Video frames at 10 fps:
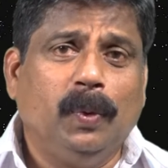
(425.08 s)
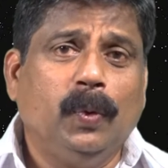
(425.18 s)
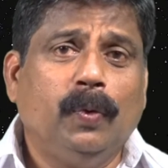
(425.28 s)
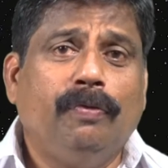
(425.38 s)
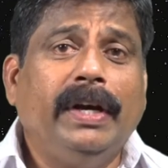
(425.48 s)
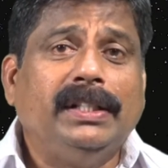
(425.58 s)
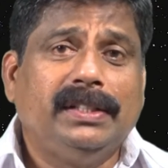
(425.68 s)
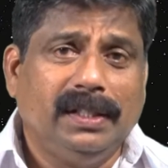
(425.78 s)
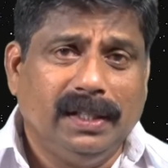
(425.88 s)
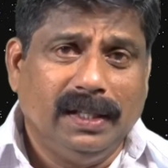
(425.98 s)
who
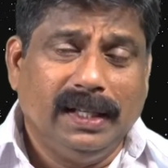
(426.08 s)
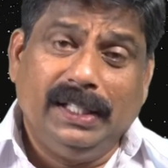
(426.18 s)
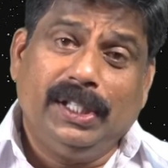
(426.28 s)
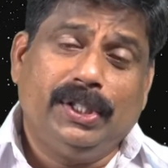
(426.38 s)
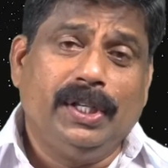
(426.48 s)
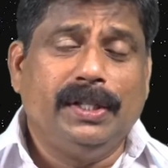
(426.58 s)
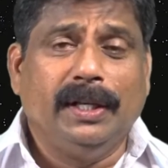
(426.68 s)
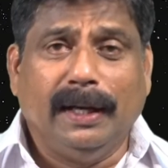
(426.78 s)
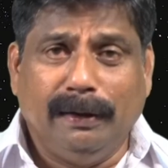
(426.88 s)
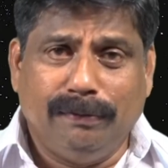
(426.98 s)
faced rejections
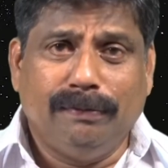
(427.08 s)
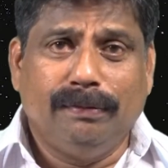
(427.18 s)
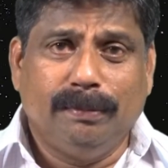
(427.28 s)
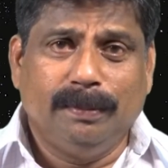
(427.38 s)
in life,